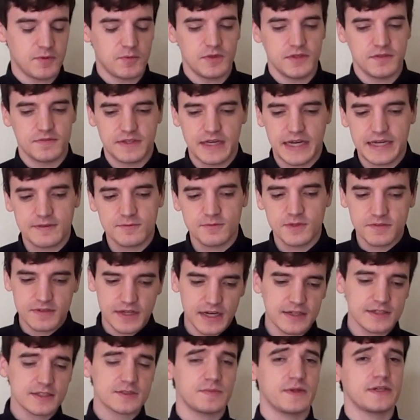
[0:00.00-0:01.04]
We've got
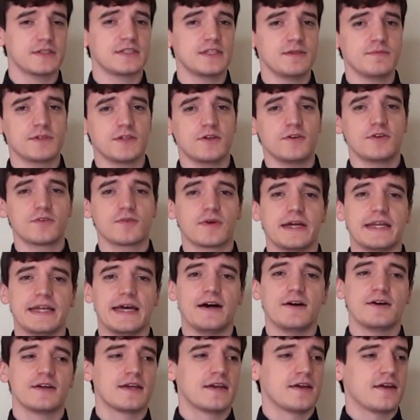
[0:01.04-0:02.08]
a small team going right
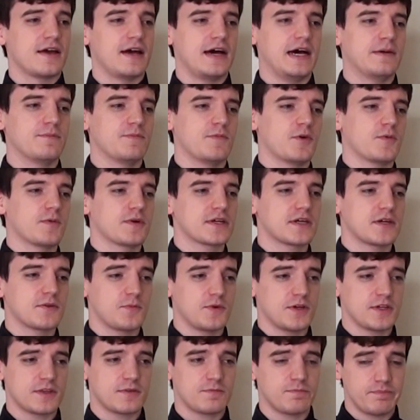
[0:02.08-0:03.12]
now. We're working
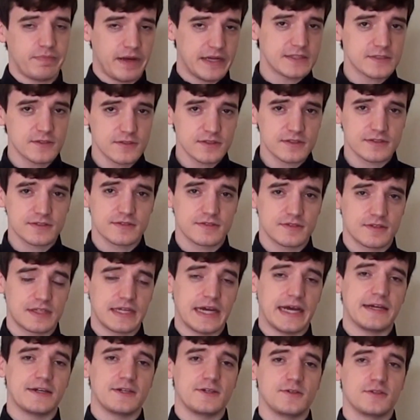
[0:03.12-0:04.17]
with Pencils, the
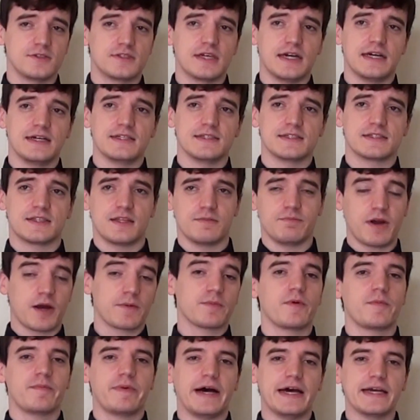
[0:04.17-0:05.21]
guy who does the
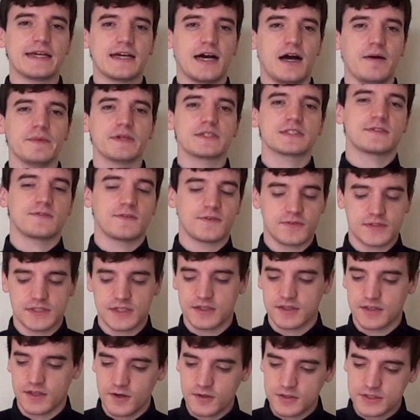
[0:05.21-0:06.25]
Marble Pie comics. If you've
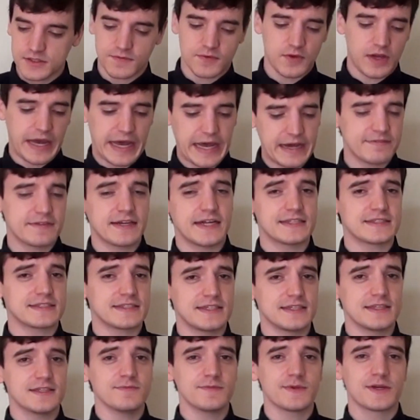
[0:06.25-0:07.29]
seen those, if you have not
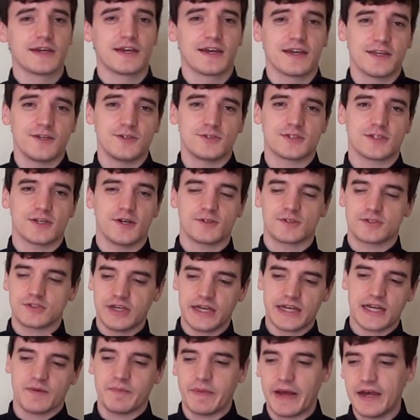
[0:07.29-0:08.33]
seen them, you should go
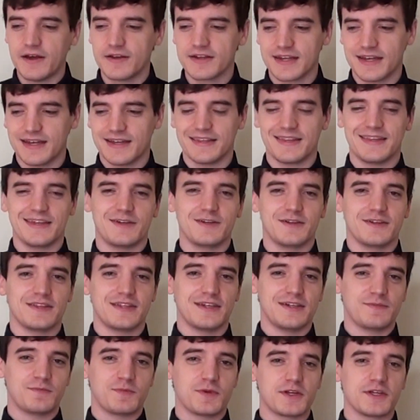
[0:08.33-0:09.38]
check them out.
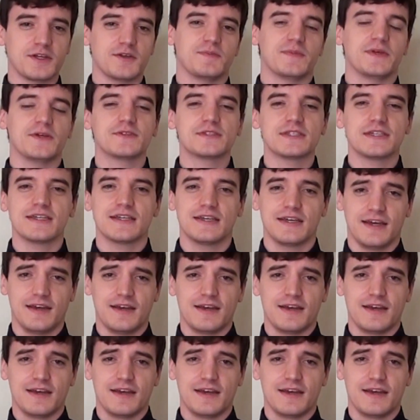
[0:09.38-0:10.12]
They're pretty amusing.